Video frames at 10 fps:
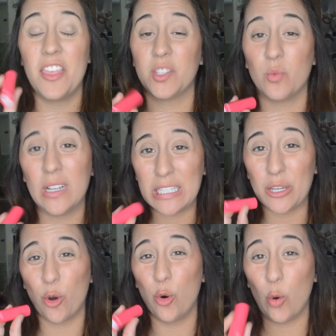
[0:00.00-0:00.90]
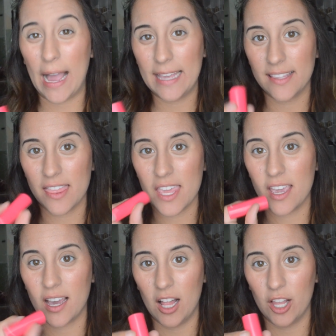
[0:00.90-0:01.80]
this wasn't quite the
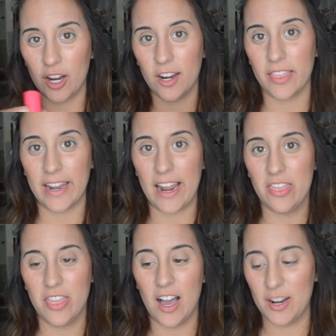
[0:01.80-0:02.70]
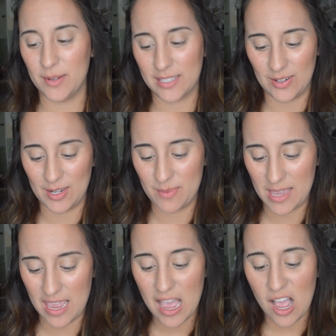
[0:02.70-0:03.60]
color that I thought it was going to
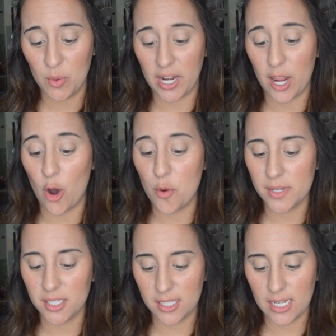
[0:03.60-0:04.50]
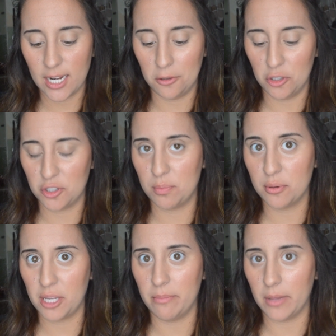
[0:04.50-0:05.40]
be. When I opened it, it looked
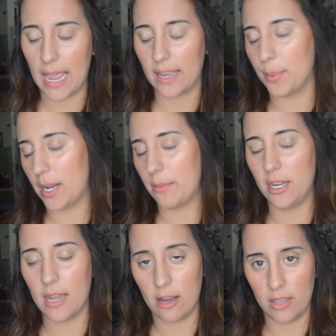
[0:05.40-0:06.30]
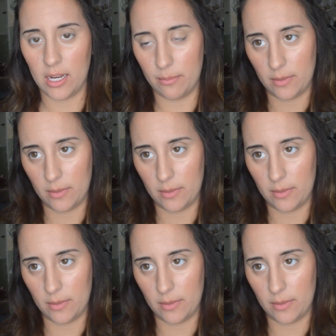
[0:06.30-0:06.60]
pretty black, but I mean, now that I'm